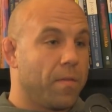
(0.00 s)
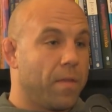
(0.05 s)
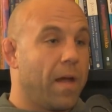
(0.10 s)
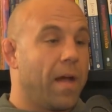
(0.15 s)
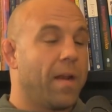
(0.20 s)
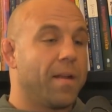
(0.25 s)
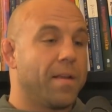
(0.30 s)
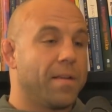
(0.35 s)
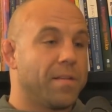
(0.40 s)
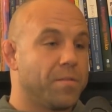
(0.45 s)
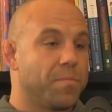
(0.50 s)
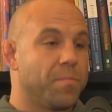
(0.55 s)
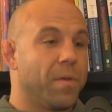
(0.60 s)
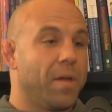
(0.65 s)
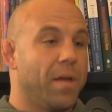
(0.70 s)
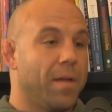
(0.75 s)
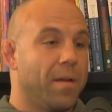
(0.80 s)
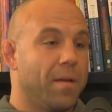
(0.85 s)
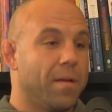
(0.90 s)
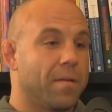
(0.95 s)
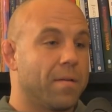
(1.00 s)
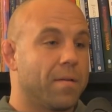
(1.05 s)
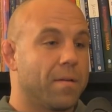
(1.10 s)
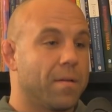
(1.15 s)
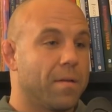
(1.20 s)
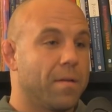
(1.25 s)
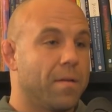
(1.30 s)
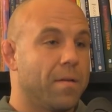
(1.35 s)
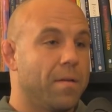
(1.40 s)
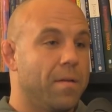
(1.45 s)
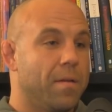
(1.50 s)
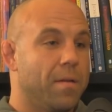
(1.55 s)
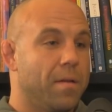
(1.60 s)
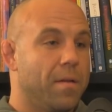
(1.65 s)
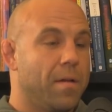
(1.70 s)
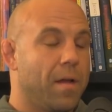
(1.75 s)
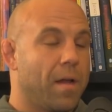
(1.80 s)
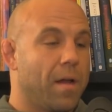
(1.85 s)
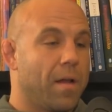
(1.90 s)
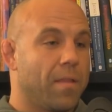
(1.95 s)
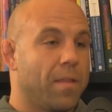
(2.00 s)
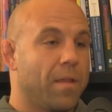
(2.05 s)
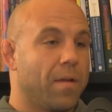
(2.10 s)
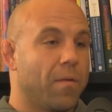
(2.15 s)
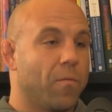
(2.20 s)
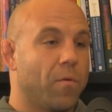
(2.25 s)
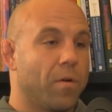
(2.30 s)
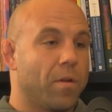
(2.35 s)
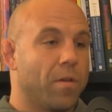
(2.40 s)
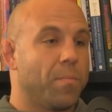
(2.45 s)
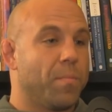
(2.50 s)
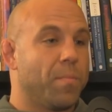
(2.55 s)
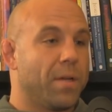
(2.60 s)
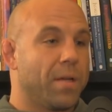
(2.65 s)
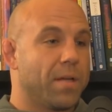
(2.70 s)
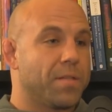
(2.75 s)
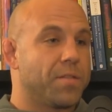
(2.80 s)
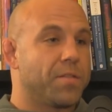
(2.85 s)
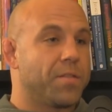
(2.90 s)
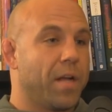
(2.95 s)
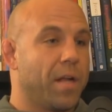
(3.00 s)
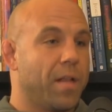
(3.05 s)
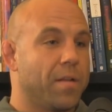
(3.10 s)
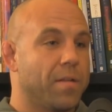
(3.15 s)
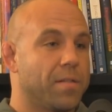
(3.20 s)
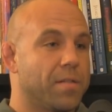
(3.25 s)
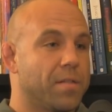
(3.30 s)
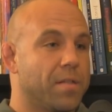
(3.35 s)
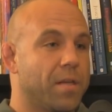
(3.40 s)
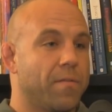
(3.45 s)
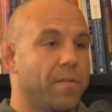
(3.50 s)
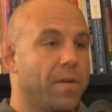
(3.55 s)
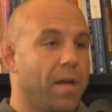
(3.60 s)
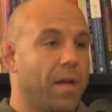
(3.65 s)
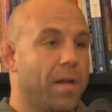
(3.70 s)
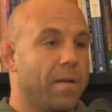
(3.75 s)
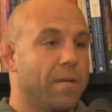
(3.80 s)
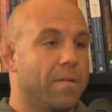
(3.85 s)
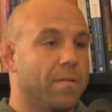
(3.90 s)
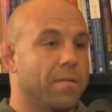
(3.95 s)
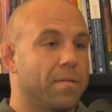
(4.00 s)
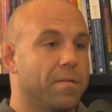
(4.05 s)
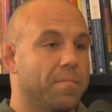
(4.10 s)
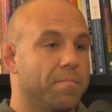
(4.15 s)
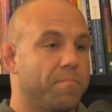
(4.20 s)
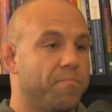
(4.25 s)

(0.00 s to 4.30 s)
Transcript: that has been I think one of the biggest challenges I've had